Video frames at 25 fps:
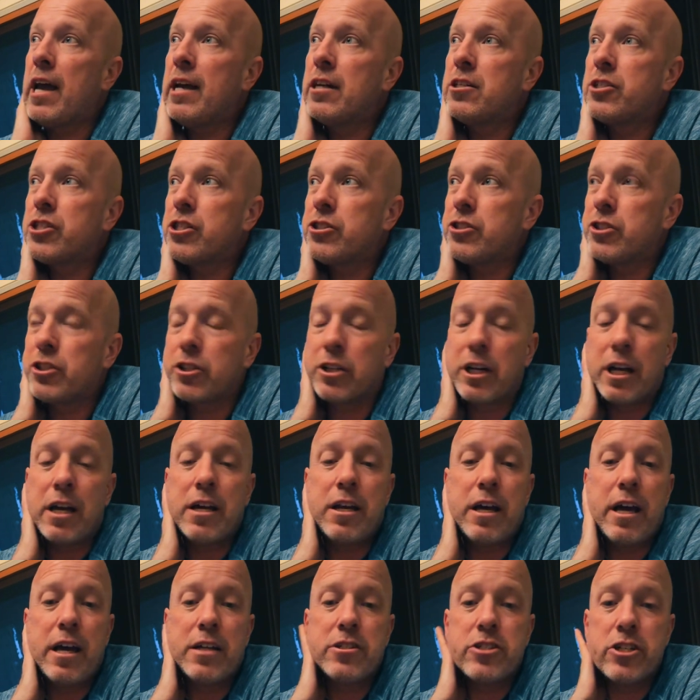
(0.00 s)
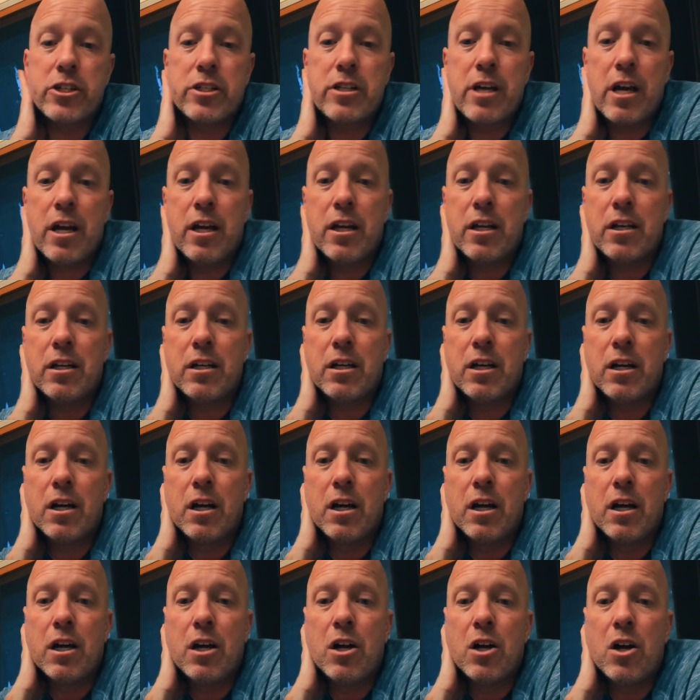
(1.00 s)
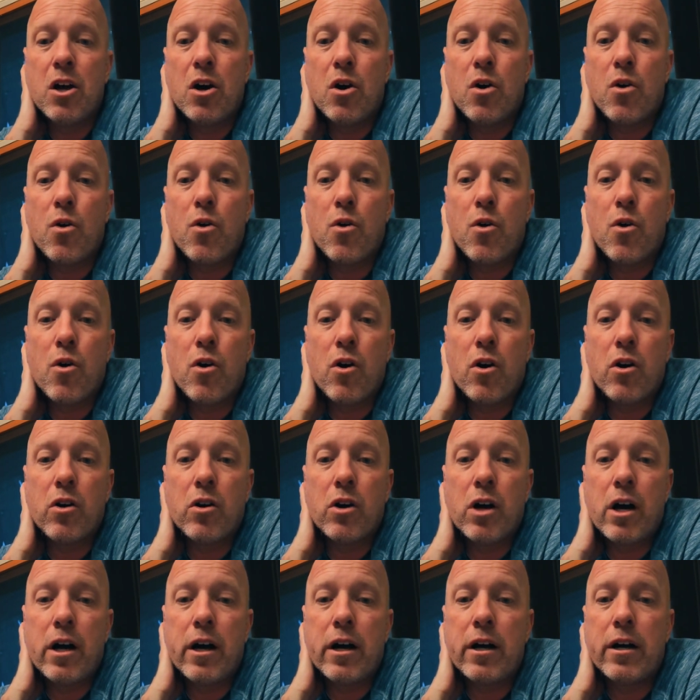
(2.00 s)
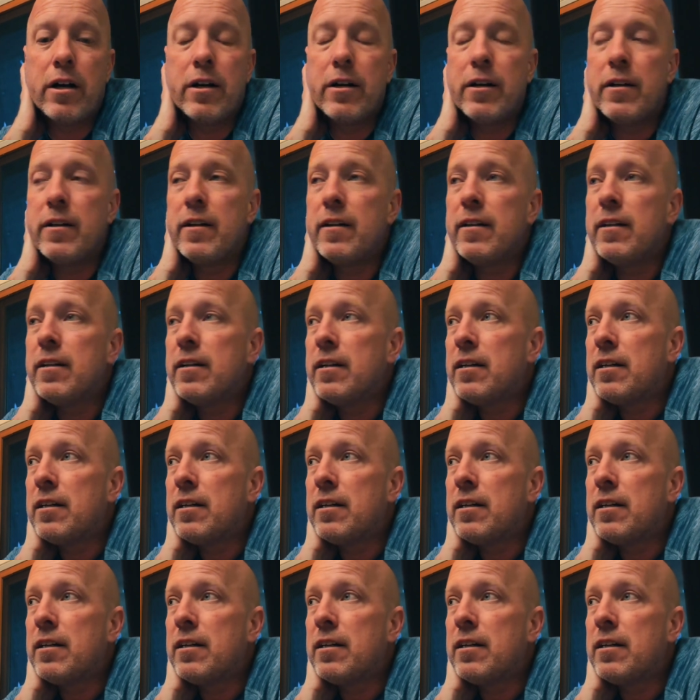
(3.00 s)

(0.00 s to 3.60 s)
get anxious or get agitated or uh,